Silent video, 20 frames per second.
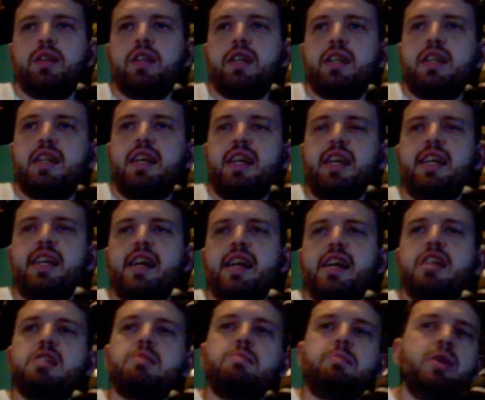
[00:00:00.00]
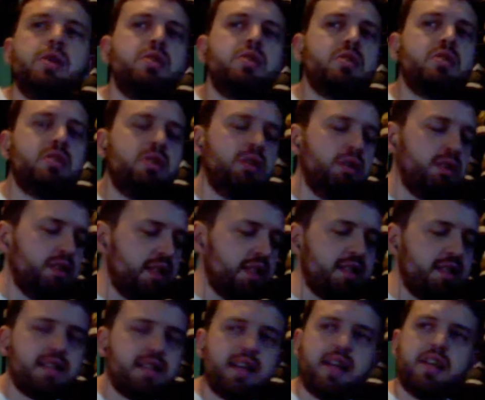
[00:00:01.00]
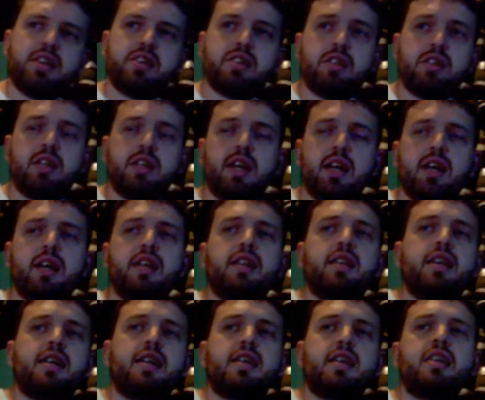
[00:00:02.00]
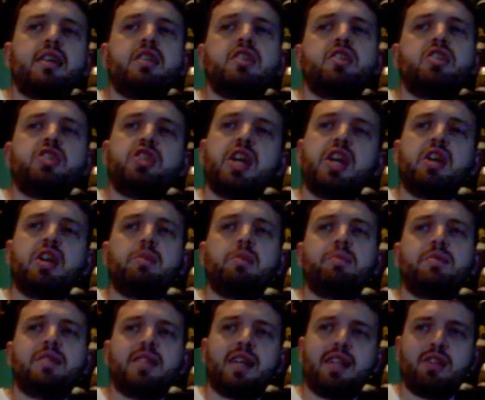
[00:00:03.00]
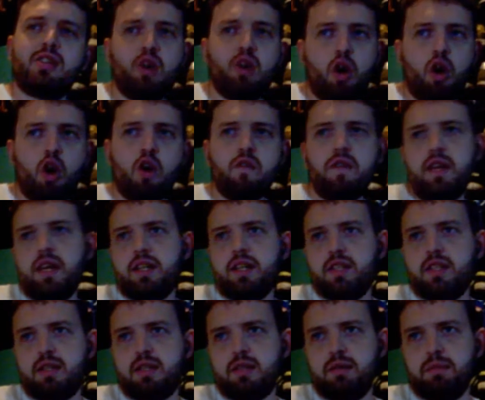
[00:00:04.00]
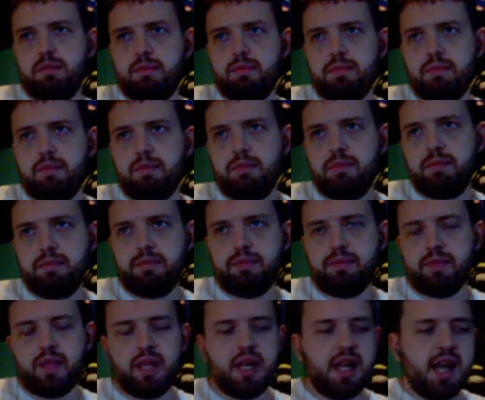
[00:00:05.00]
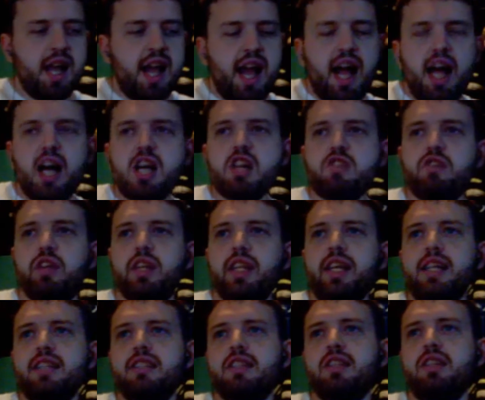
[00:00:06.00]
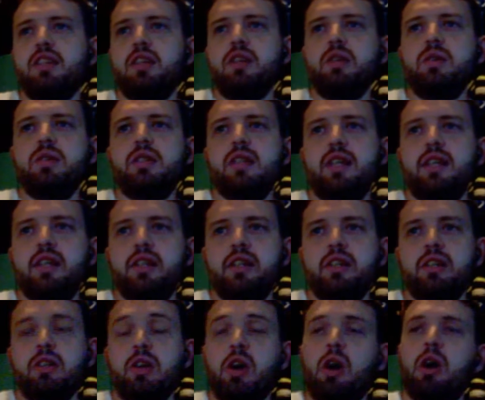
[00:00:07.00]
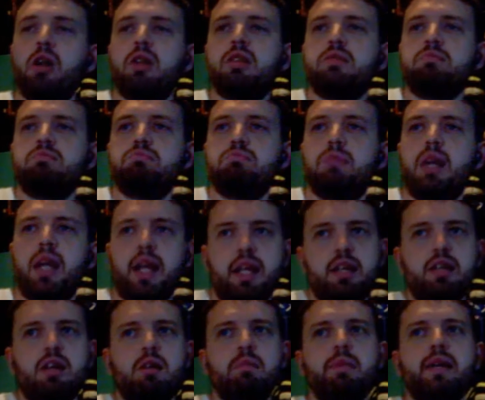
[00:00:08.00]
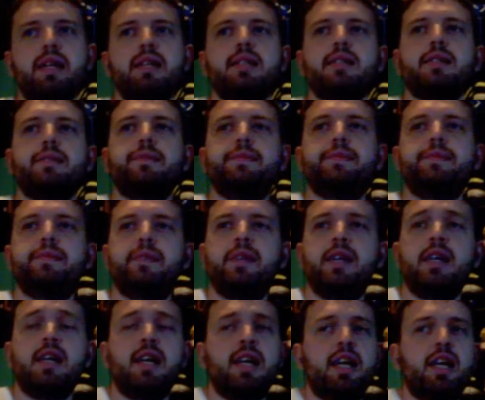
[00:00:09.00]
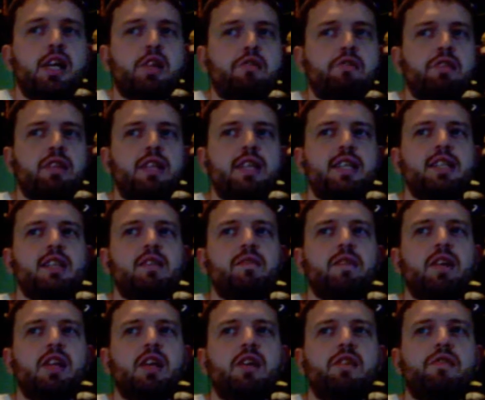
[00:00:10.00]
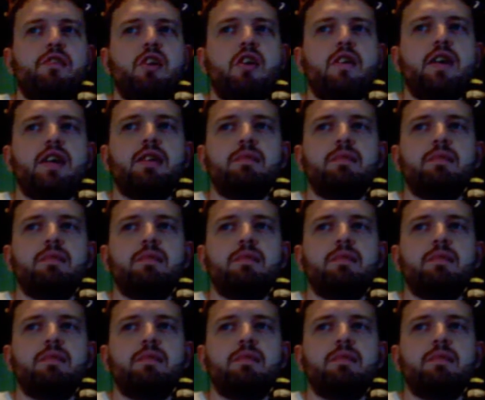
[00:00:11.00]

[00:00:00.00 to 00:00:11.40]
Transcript: teenage musical sensation that is Jacob Sartorius has released a new single called Hit or Miss. He has released a video for it.